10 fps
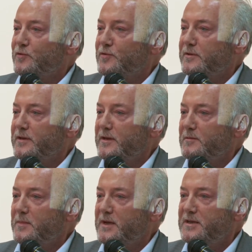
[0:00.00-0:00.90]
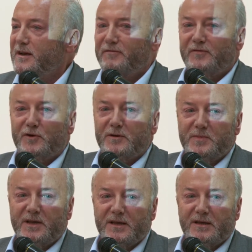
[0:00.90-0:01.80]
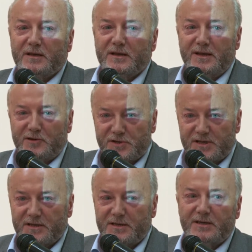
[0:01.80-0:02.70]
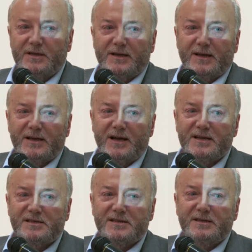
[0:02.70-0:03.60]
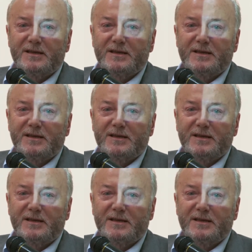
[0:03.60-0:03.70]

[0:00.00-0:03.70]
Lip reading: to the media for being interested at last